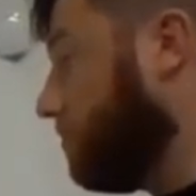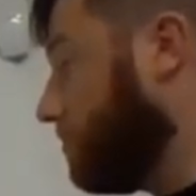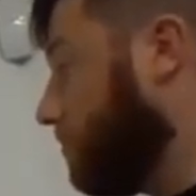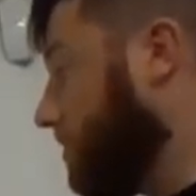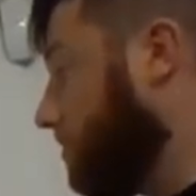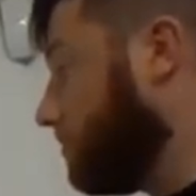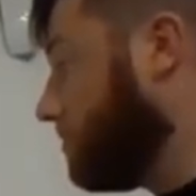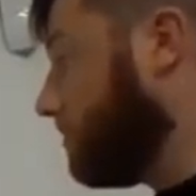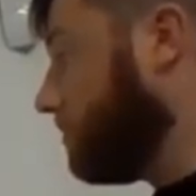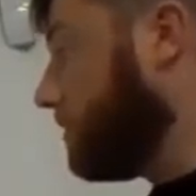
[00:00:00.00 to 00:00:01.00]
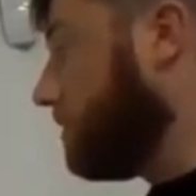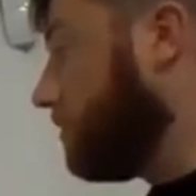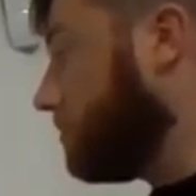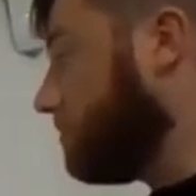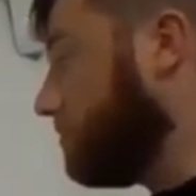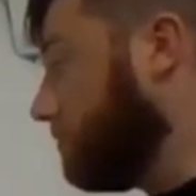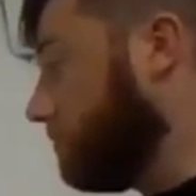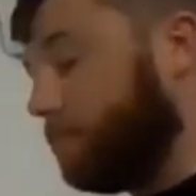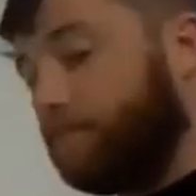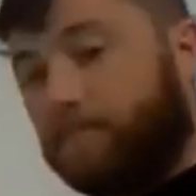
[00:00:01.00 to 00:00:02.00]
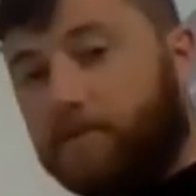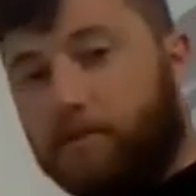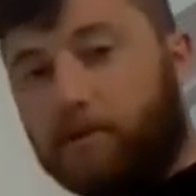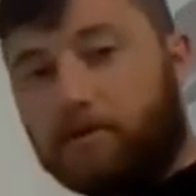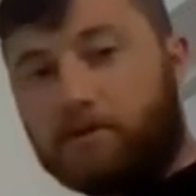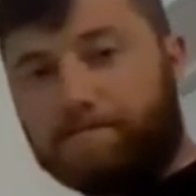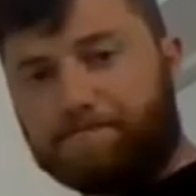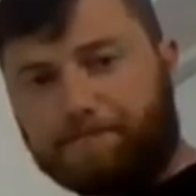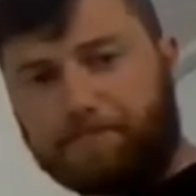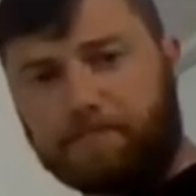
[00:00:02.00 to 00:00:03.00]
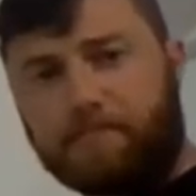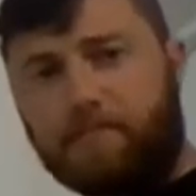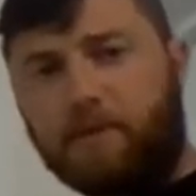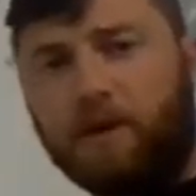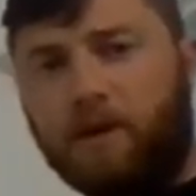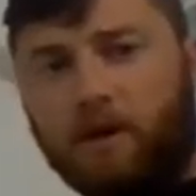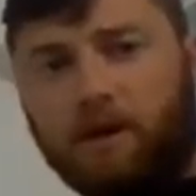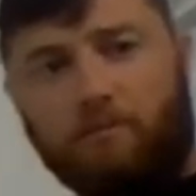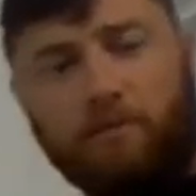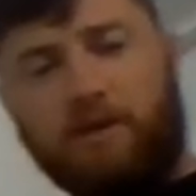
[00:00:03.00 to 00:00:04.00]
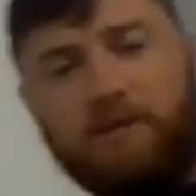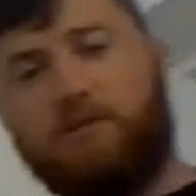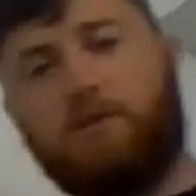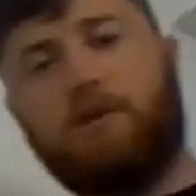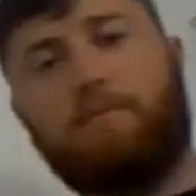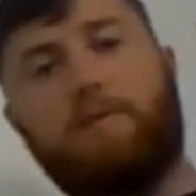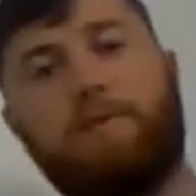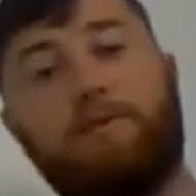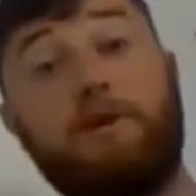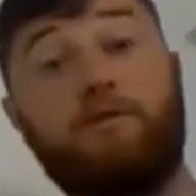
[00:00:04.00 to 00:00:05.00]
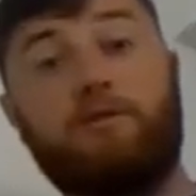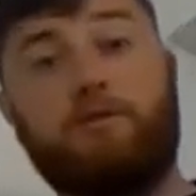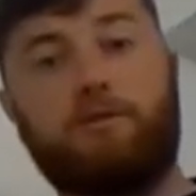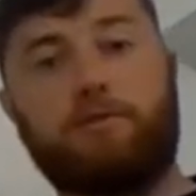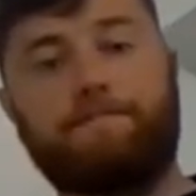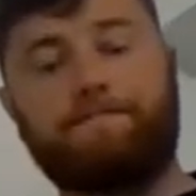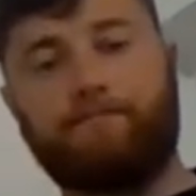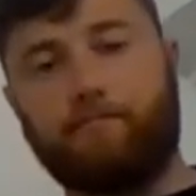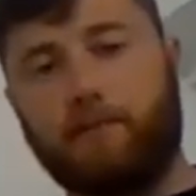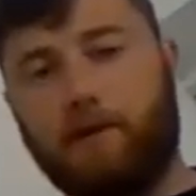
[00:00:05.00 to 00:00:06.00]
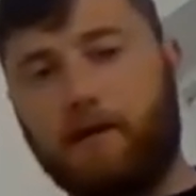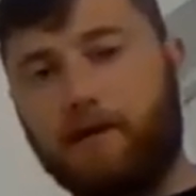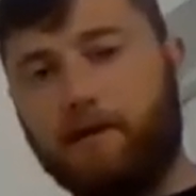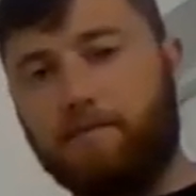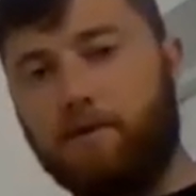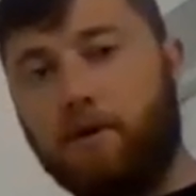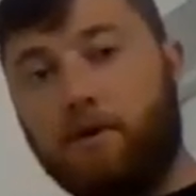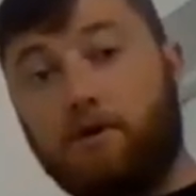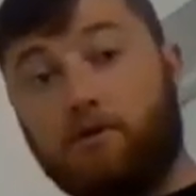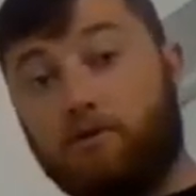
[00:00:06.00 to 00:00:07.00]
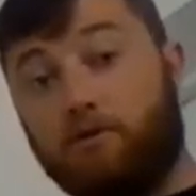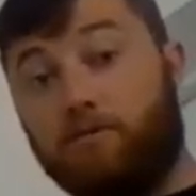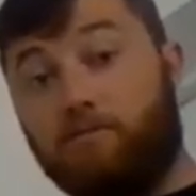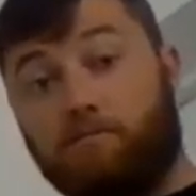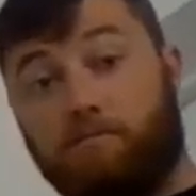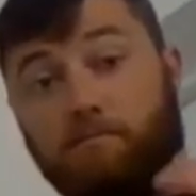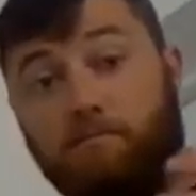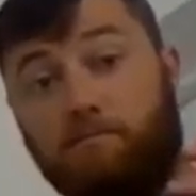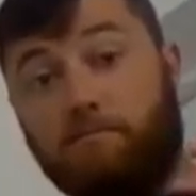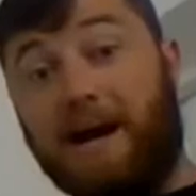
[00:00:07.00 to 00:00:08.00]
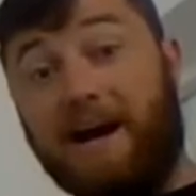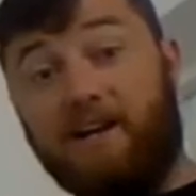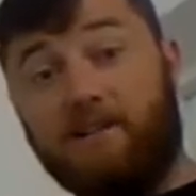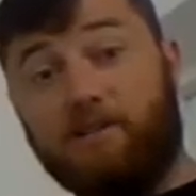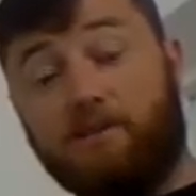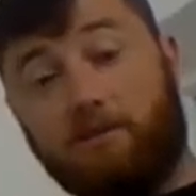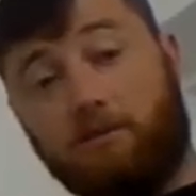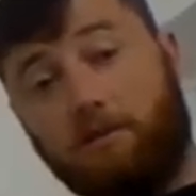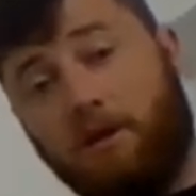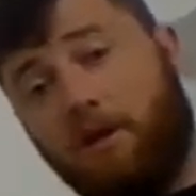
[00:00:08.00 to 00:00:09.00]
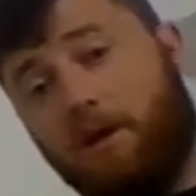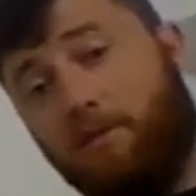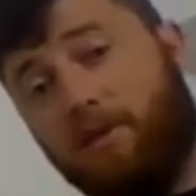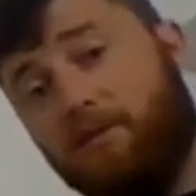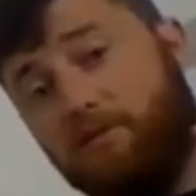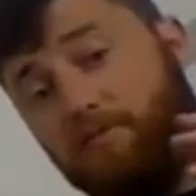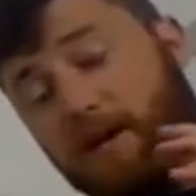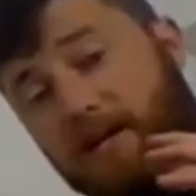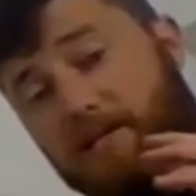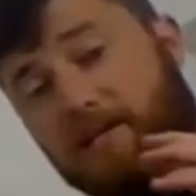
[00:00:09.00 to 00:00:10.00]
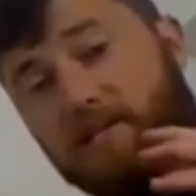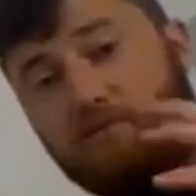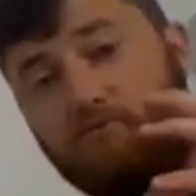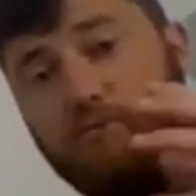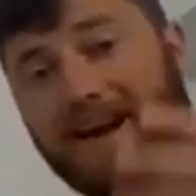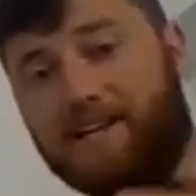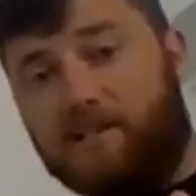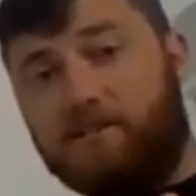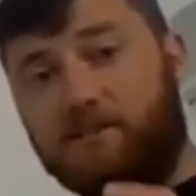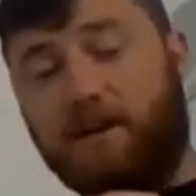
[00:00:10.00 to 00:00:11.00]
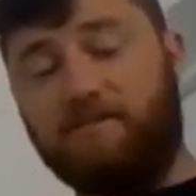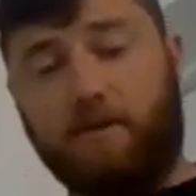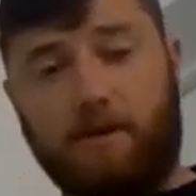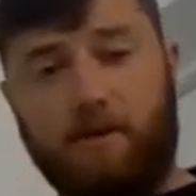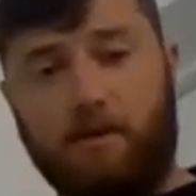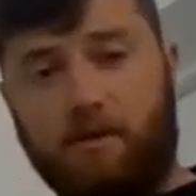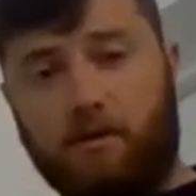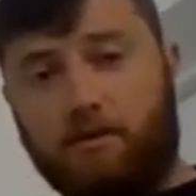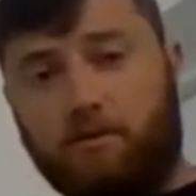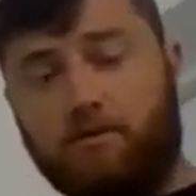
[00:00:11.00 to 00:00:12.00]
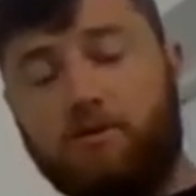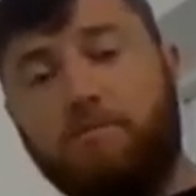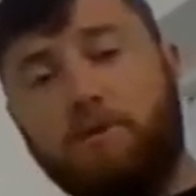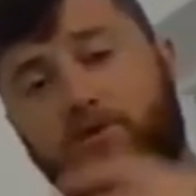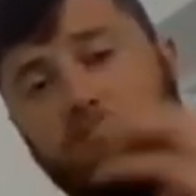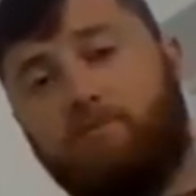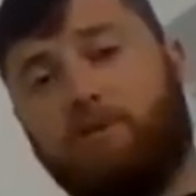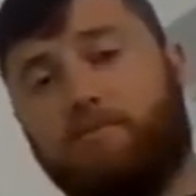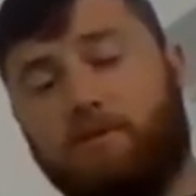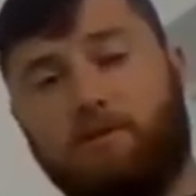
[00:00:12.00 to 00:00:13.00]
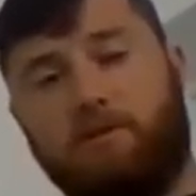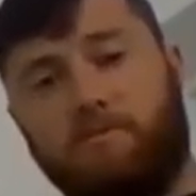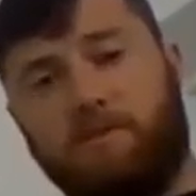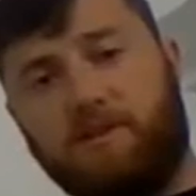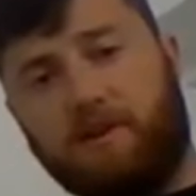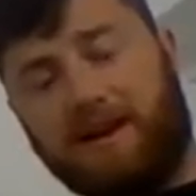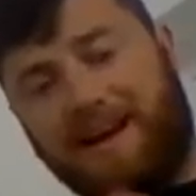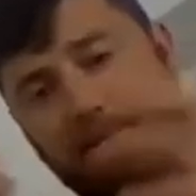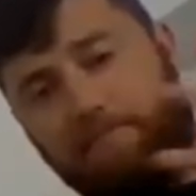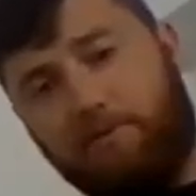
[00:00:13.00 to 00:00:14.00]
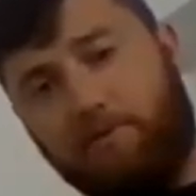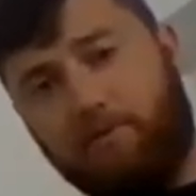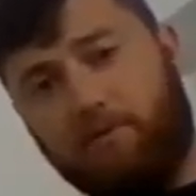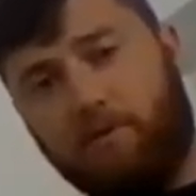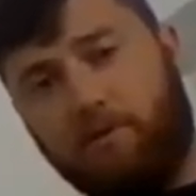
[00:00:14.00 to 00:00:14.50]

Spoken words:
plus 1 equals 2 ignores the plus. And what that's talking about is emergence. So you parts, and when those parts interact together, there's an emergent property. There's something that happens